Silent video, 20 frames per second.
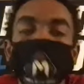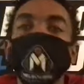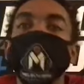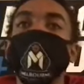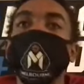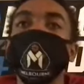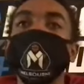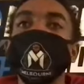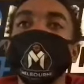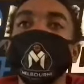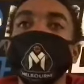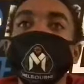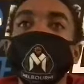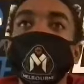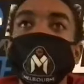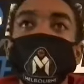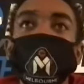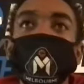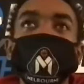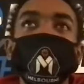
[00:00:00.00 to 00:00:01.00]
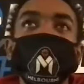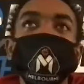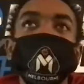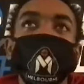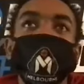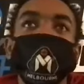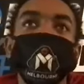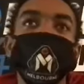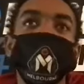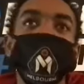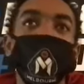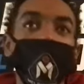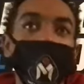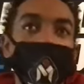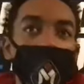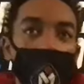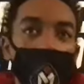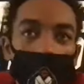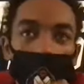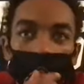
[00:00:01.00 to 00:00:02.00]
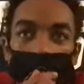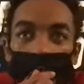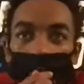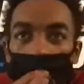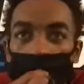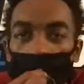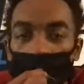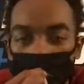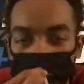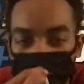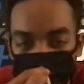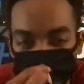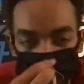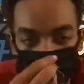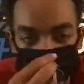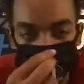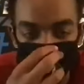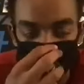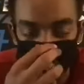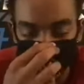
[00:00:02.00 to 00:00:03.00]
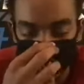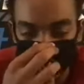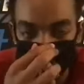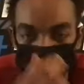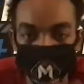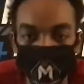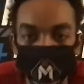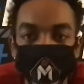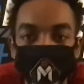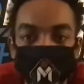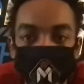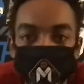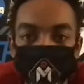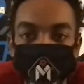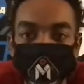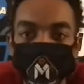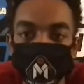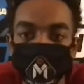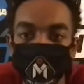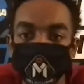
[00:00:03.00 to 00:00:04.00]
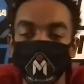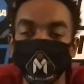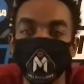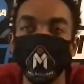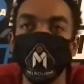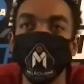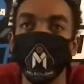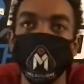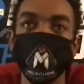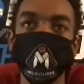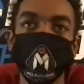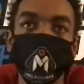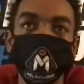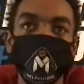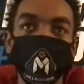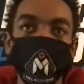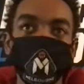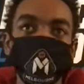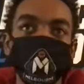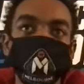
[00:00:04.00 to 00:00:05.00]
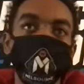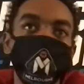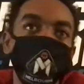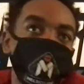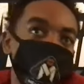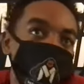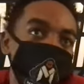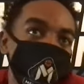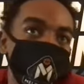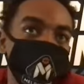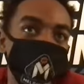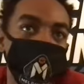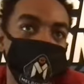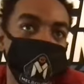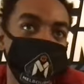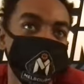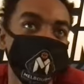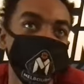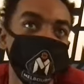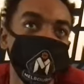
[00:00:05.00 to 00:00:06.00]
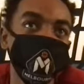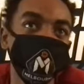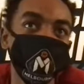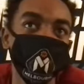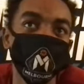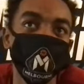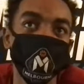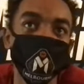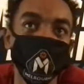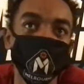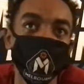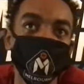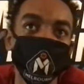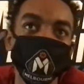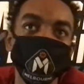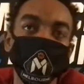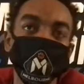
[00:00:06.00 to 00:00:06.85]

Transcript: Honestly, I feel like I have really good touch around that area, and I'm able to shoot over smaller defenders if it is,